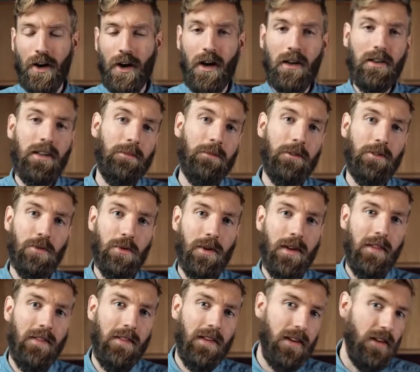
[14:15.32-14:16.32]
on in
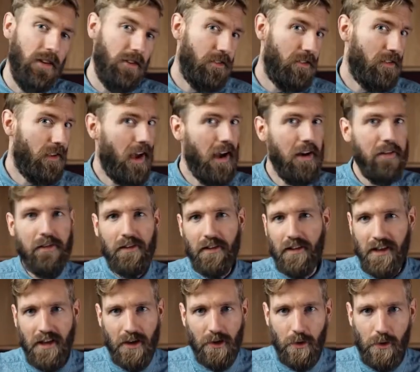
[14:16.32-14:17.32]
between these
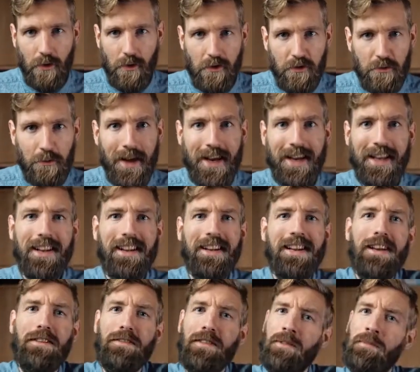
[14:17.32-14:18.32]
heavenly chords, making it
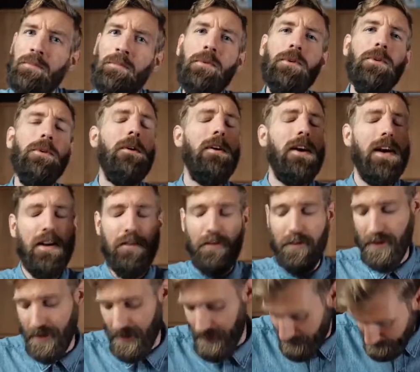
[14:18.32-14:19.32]
even more
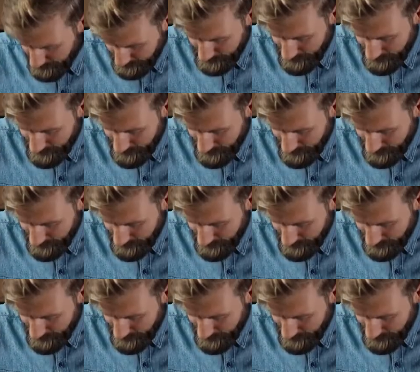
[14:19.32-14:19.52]
heavenly.